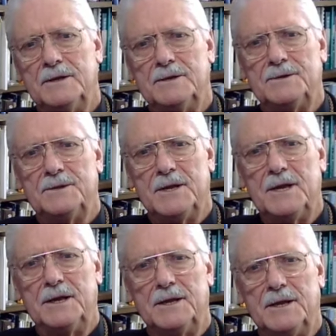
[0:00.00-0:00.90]
to the
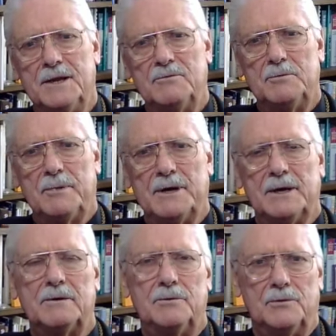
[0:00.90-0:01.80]
healing given by
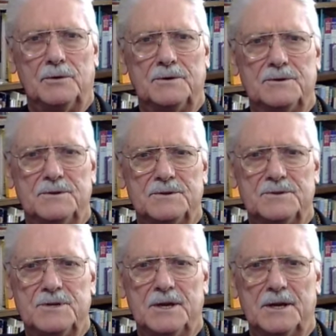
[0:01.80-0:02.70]
our Lord to the
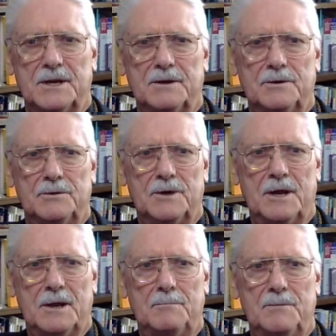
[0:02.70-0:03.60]
sick who
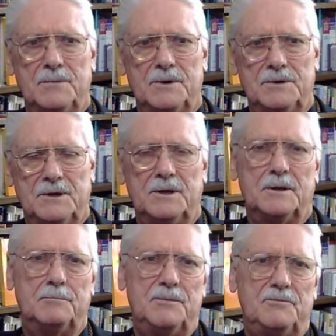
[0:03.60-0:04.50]
came to
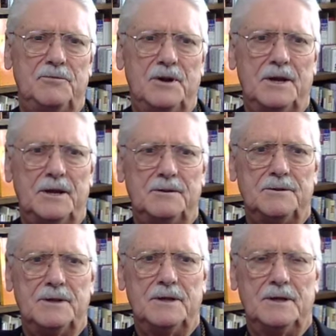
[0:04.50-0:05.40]
him in faith,
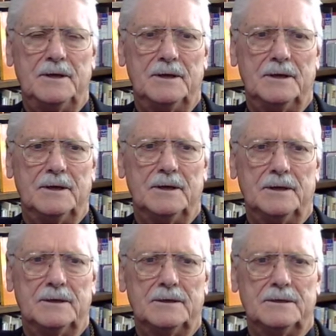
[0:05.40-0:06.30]

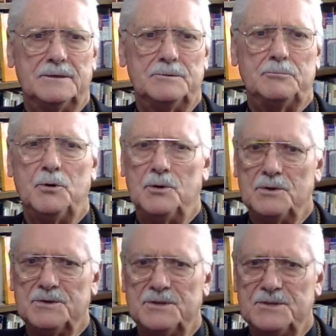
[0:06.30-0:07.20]
to
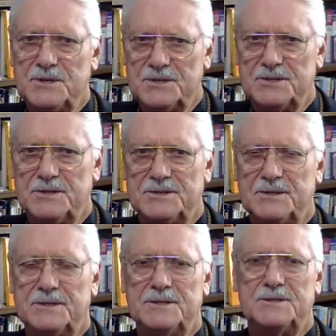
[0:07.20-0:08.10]
Paul's insistence
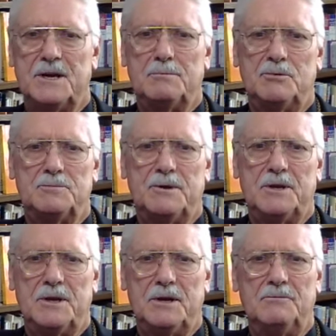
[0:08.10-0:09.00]
that disciples
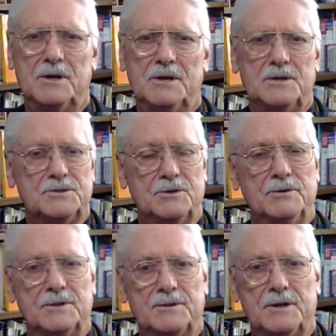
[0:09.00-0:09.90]
behave so
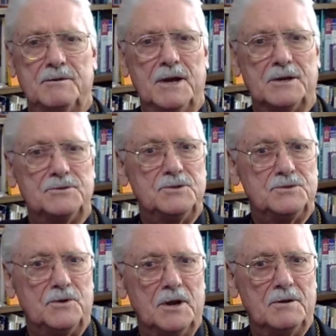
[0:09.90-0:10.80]
that their actions
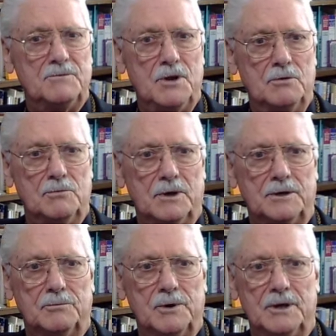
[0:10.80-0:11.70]
drive no one
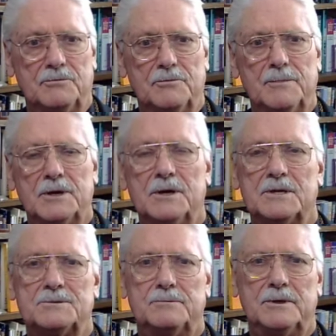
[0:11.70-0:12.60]
away from the
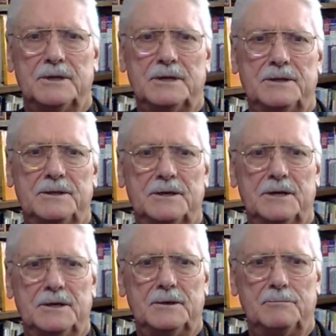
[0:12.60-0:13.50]
gospel and the
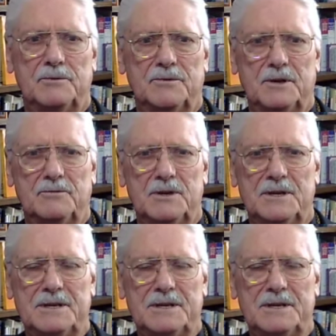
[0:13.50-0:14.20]
kingdom of heaven.